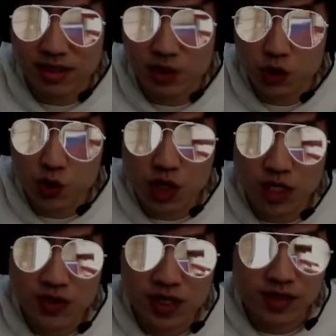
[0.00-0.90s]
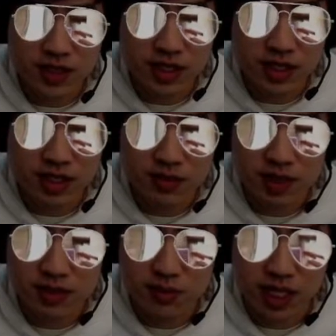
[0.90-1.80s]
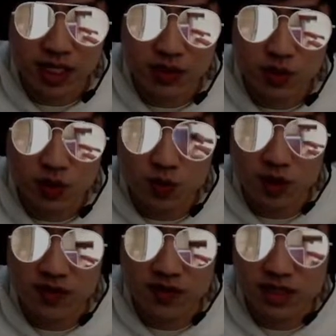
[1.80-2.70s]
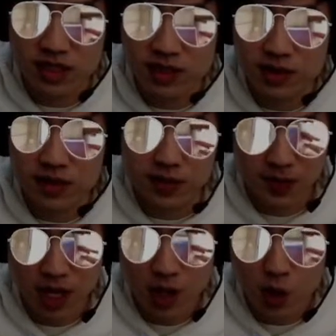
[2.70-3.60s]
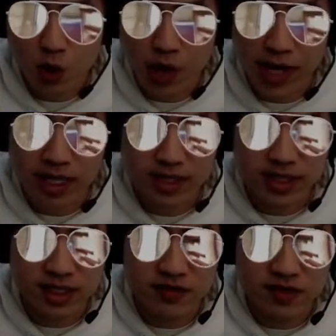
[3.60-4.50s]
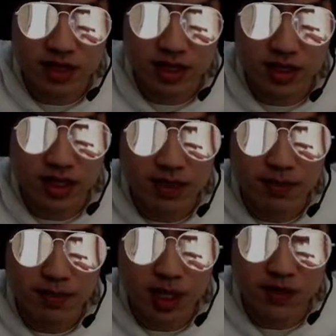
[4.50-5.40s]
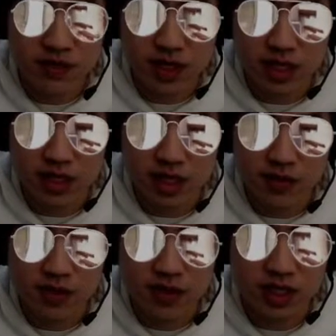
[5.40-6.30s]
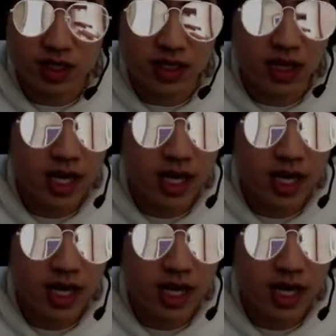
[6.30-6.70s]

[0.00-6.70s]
200 extra healing because we hit two more of these heroes. Quite a significant buff in the number of healing.